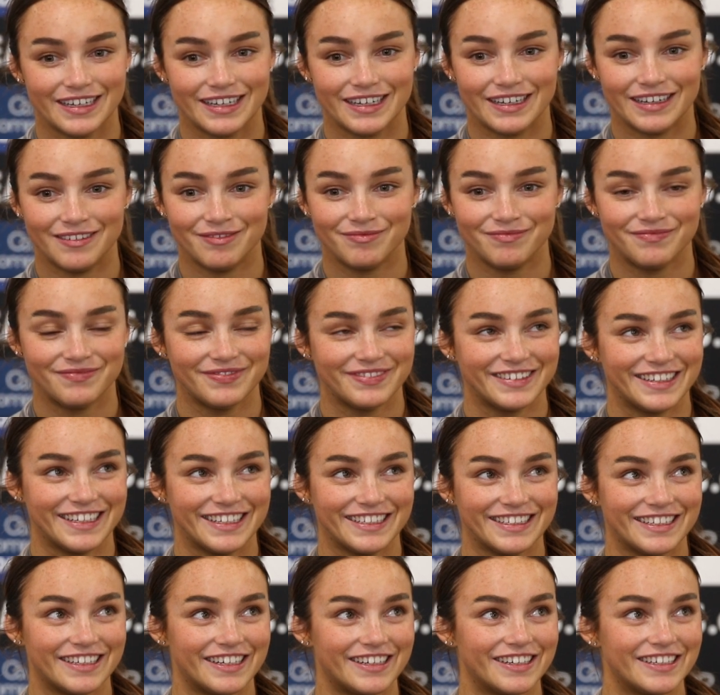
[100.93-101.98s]

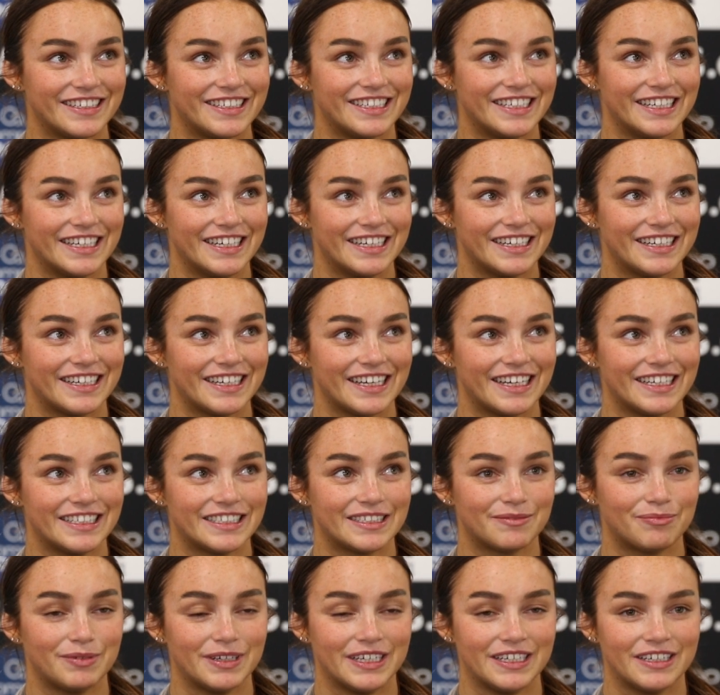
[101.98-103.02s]
A lot, yeah.
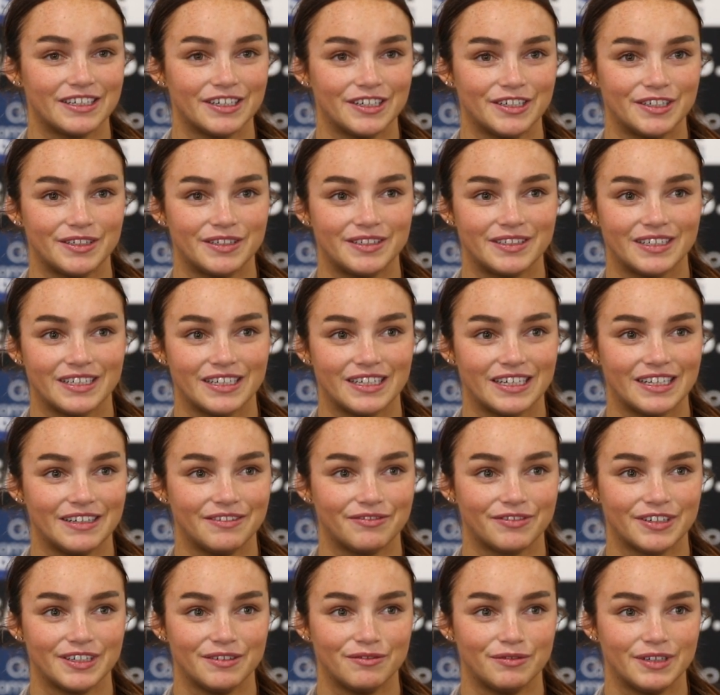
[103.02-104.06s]
It's been good.
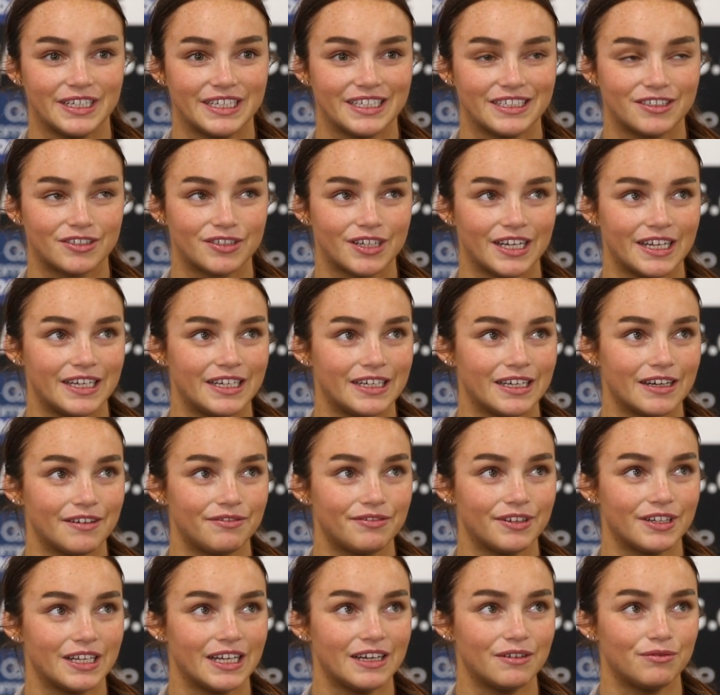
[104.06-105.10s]
Every week in training, I
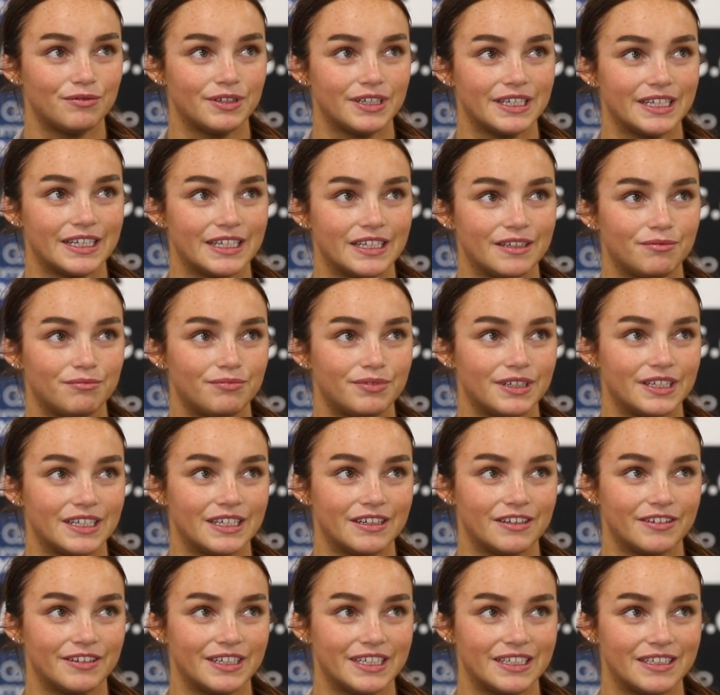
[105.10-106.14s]
feel like we're getting
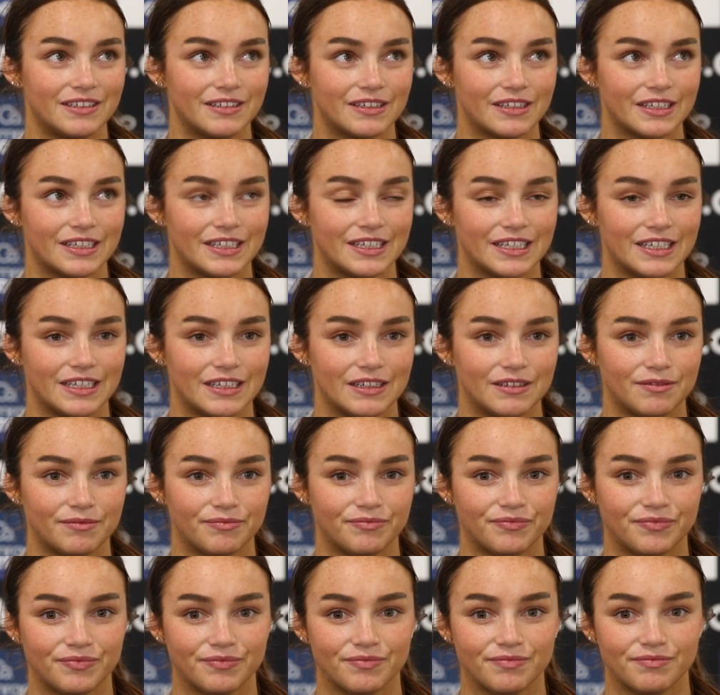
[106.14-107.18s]
better and
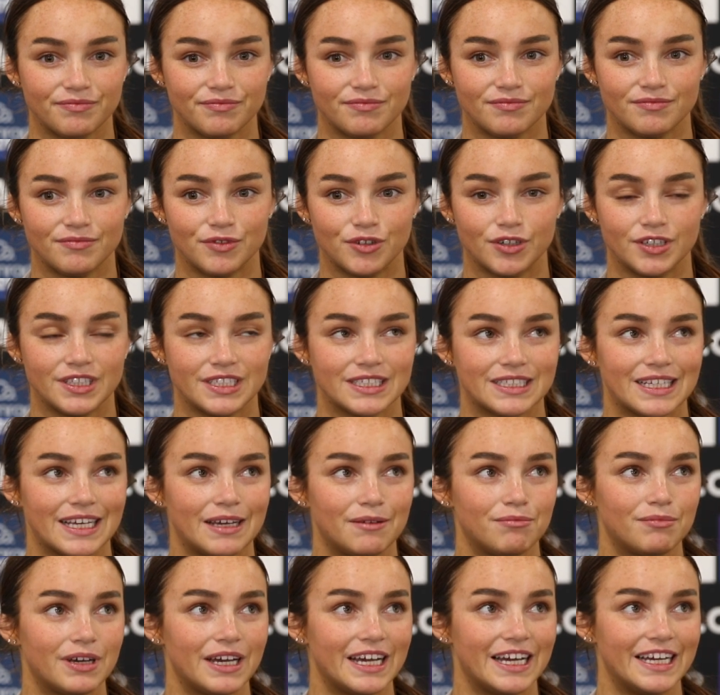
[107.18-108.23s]
getting more on the
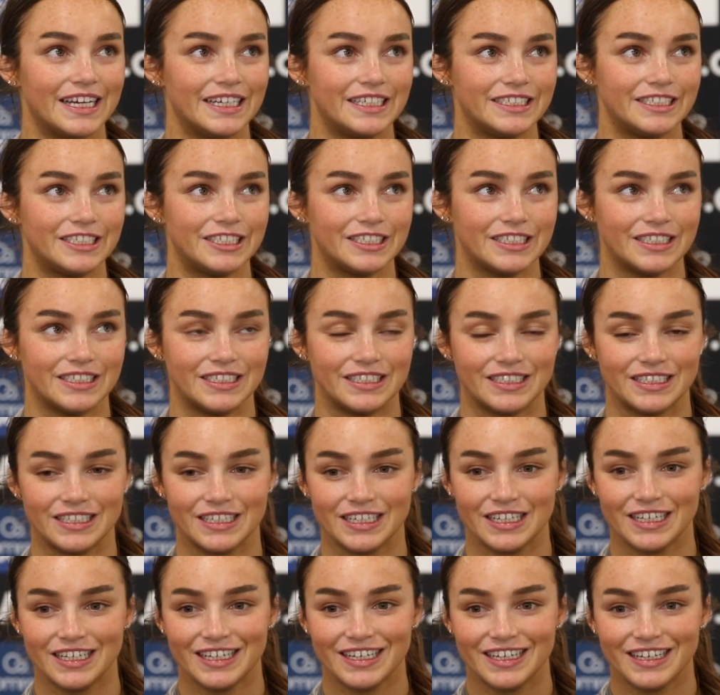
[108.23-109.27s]
same page. And
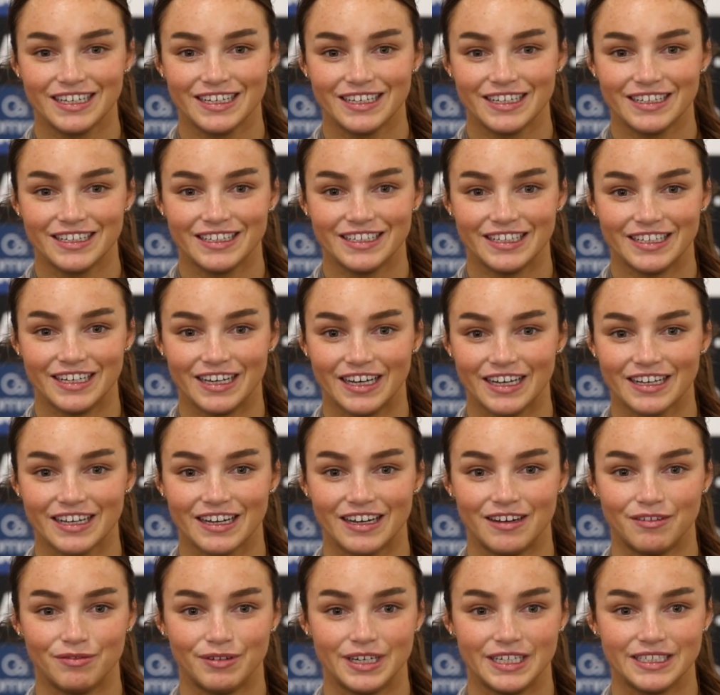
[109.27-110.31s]
yeah, I
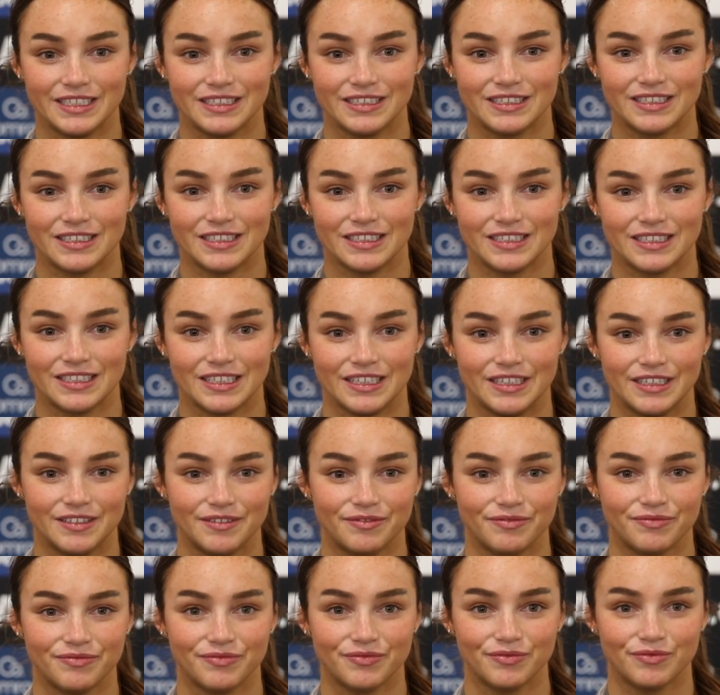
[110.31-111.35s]
can't wait to
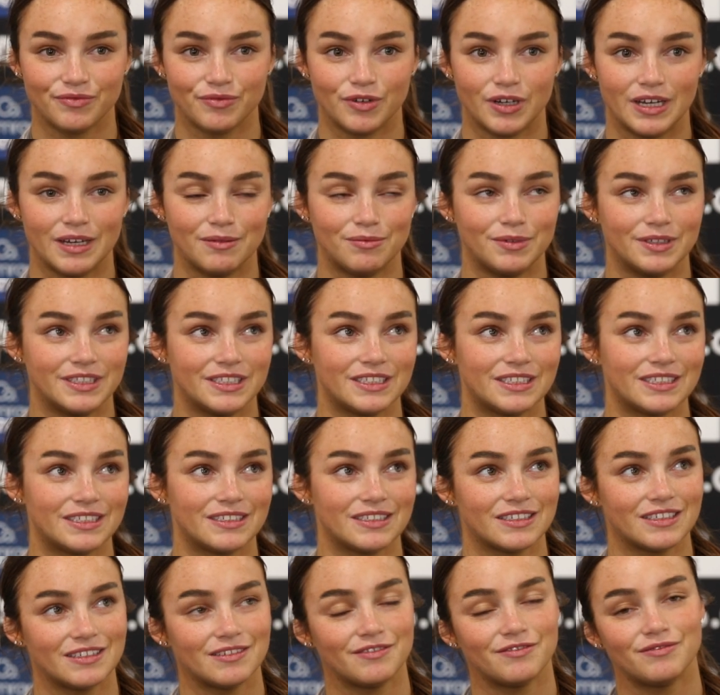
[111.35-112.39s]
see what
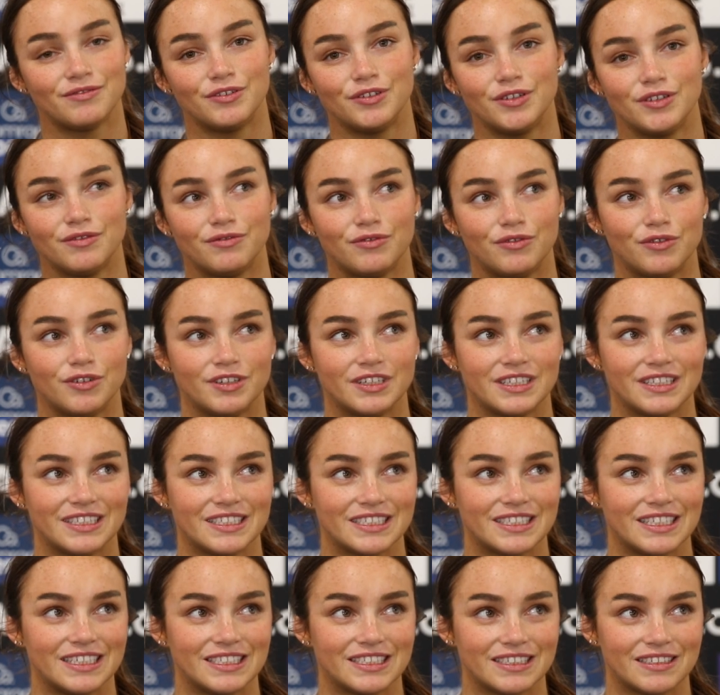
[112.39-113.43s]
happens further forward in the
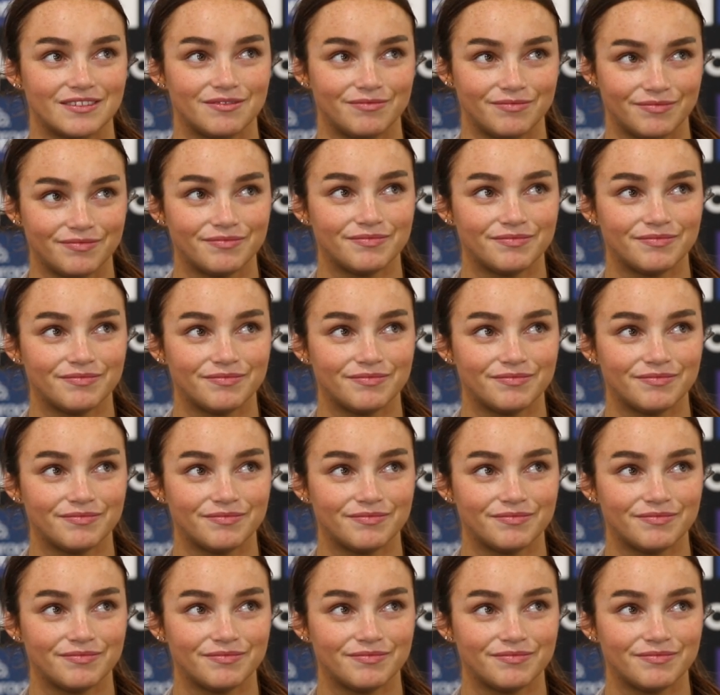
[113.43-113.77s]
season.